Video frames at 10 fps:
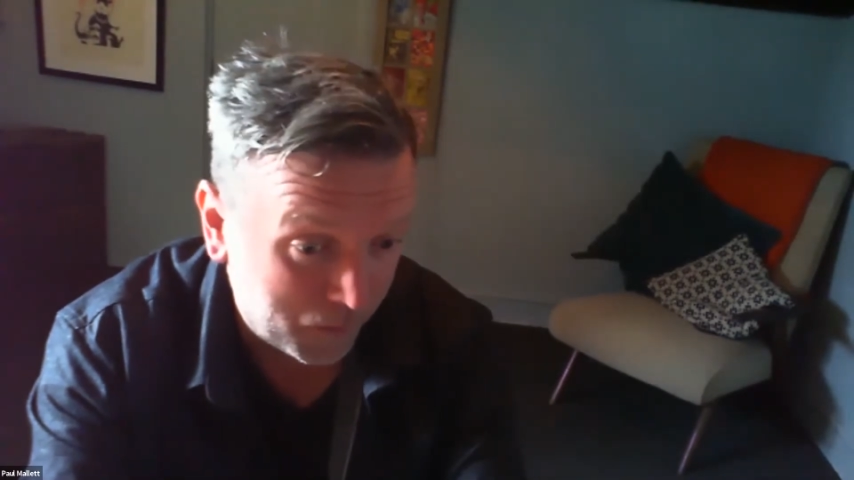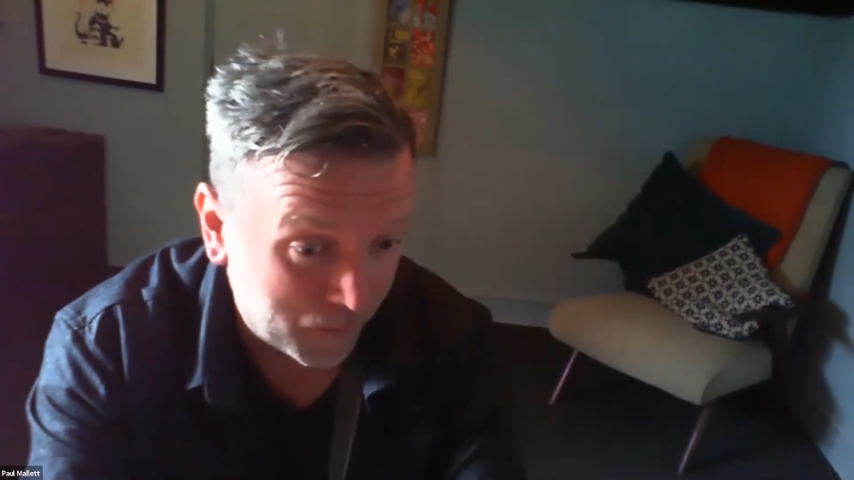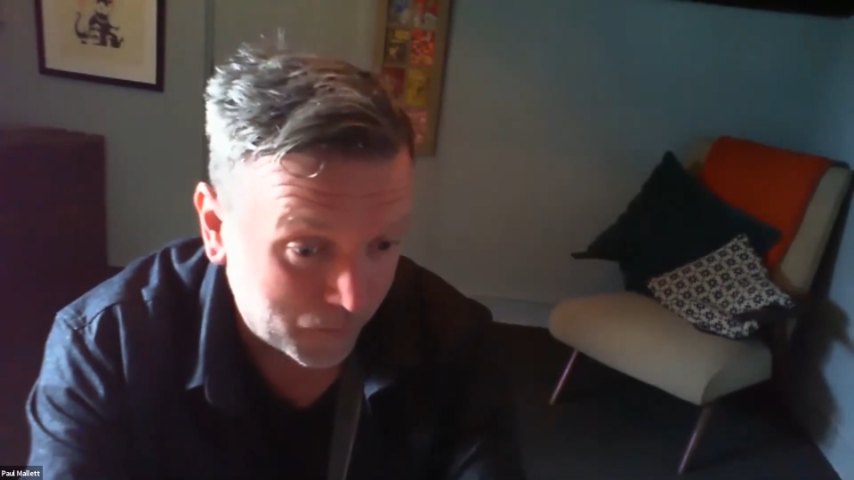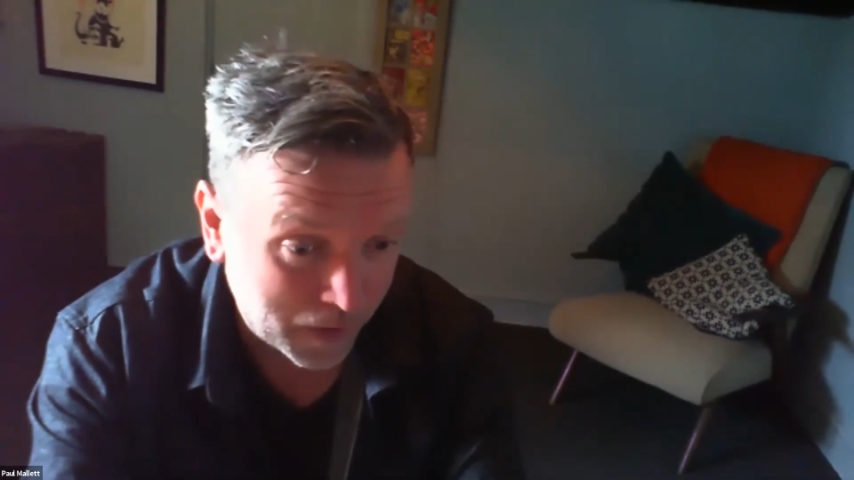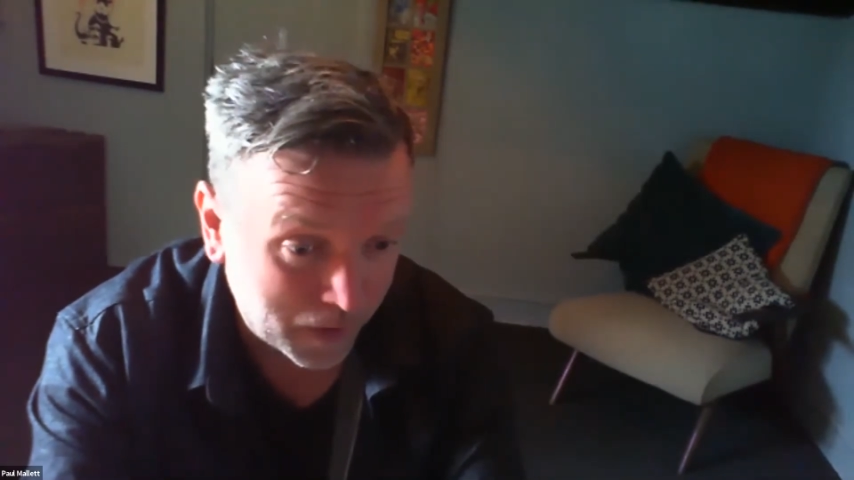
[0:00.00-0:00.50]

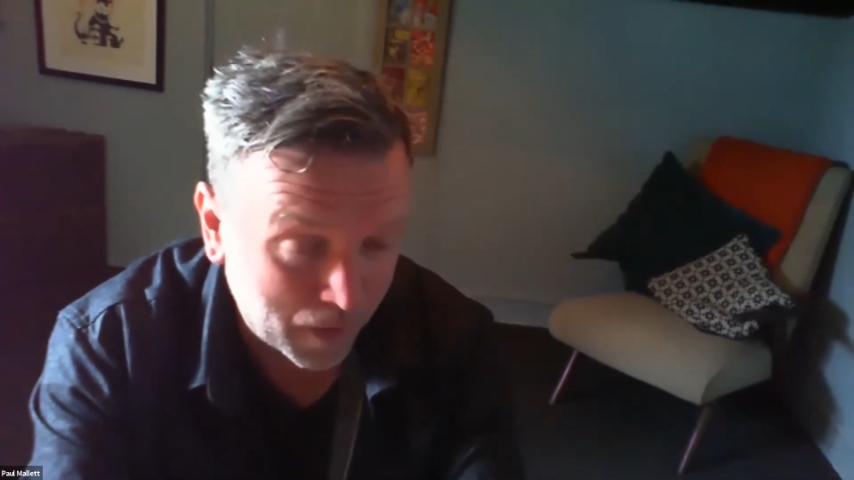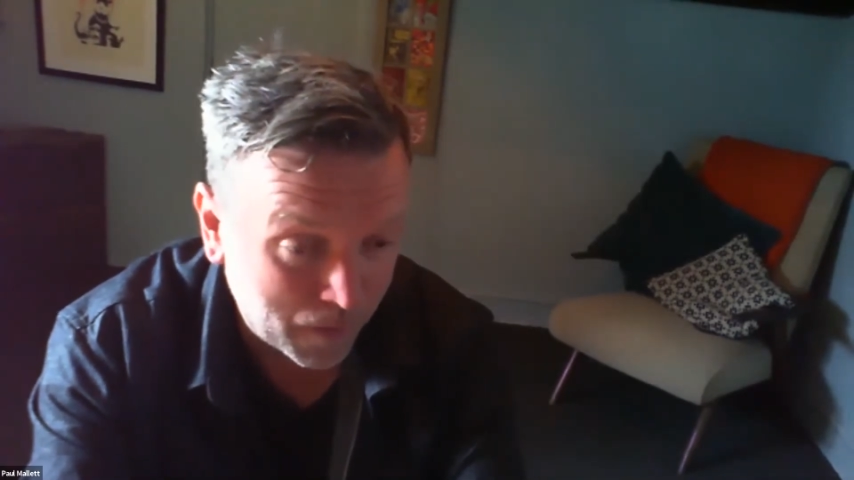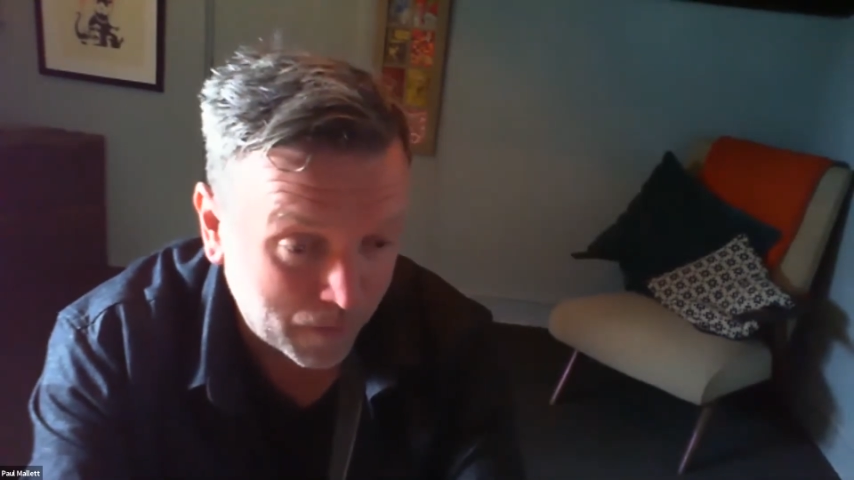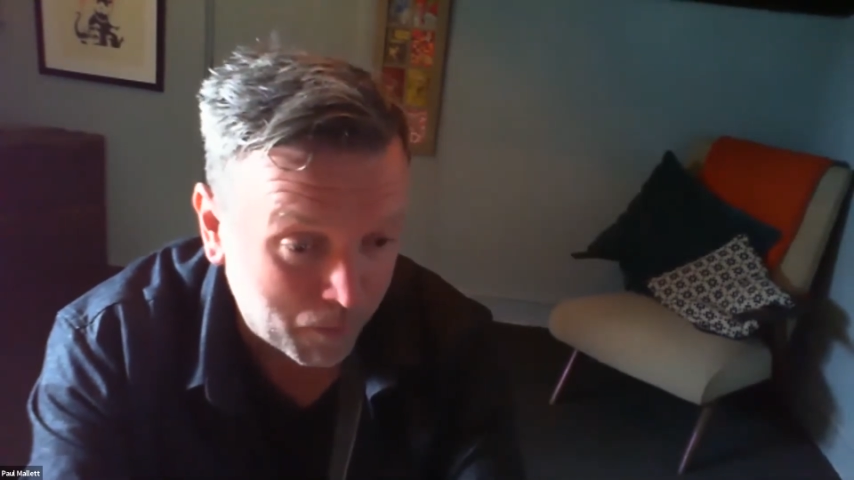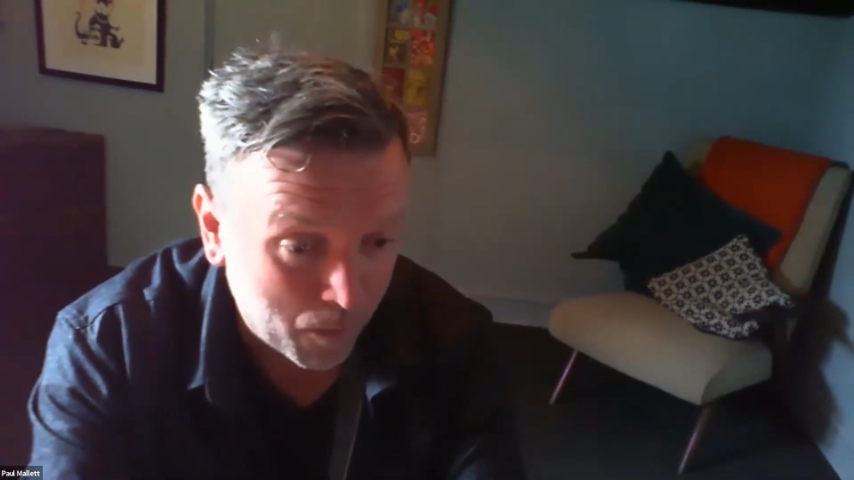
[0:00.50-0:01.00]

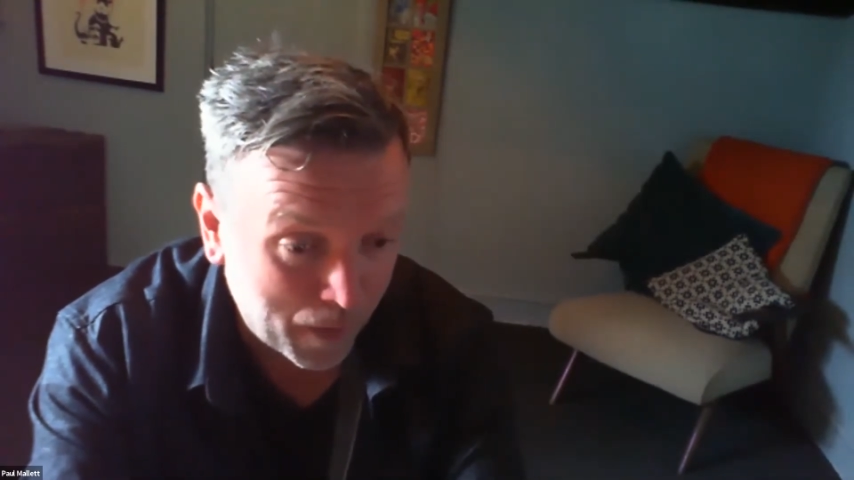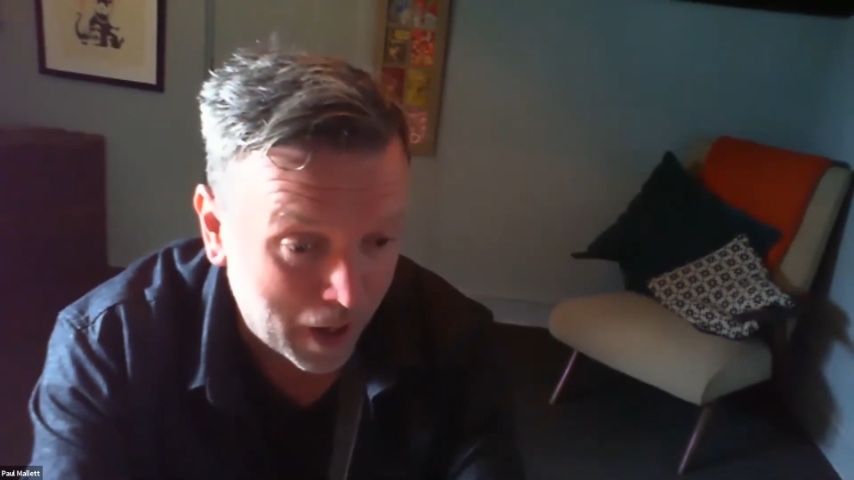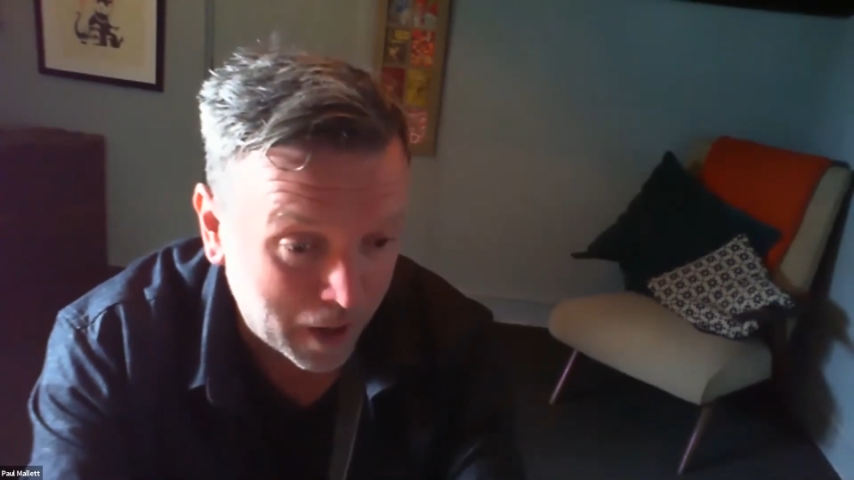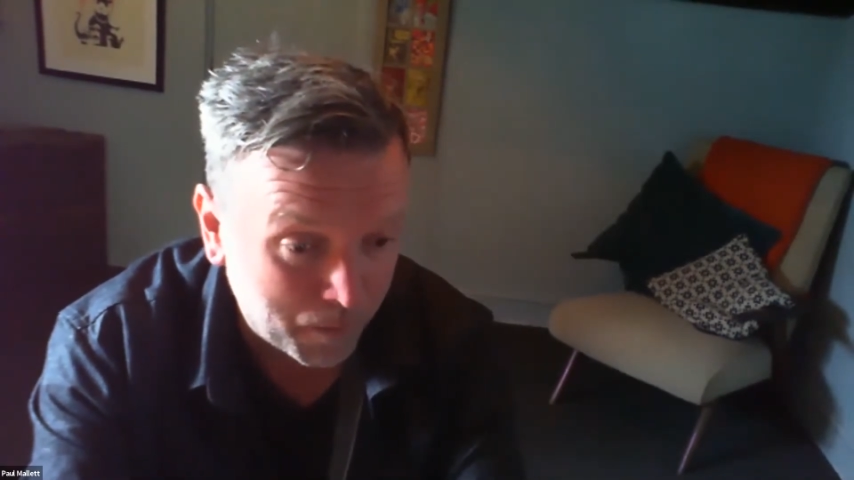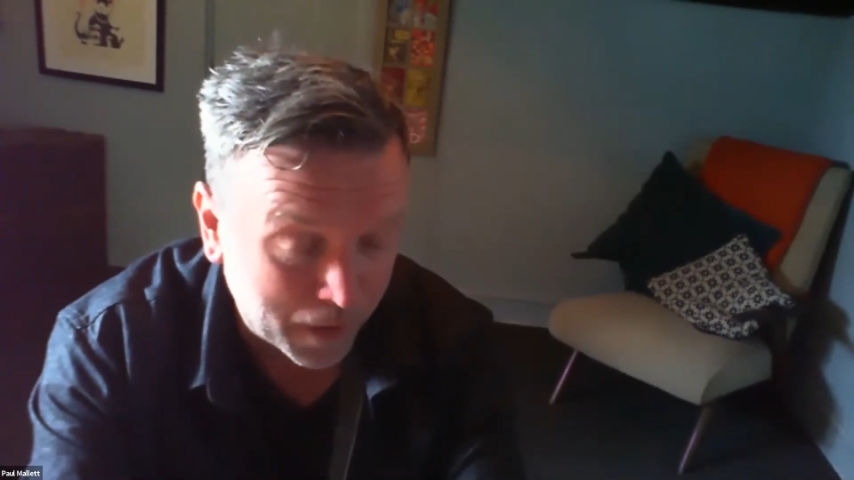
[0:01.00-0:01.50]
they will
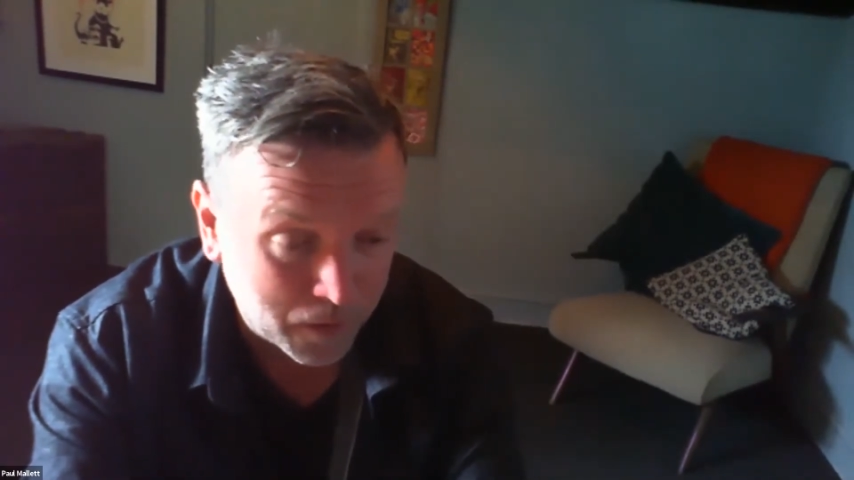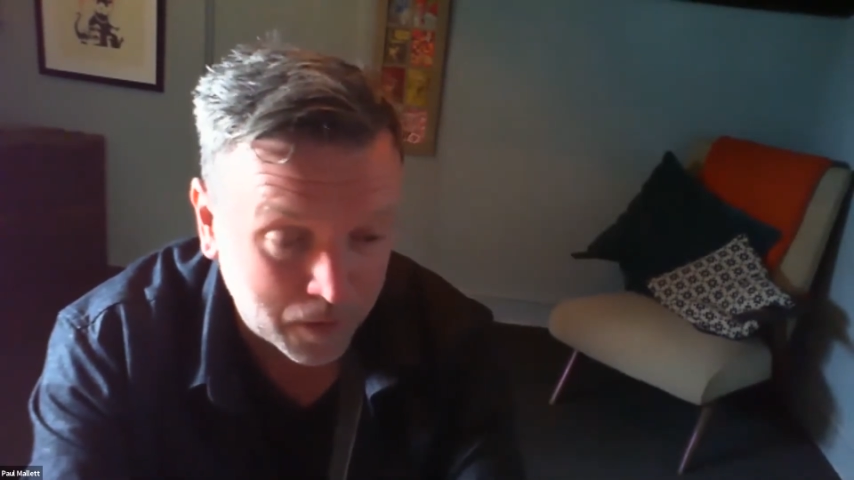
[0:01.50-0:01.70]
buy because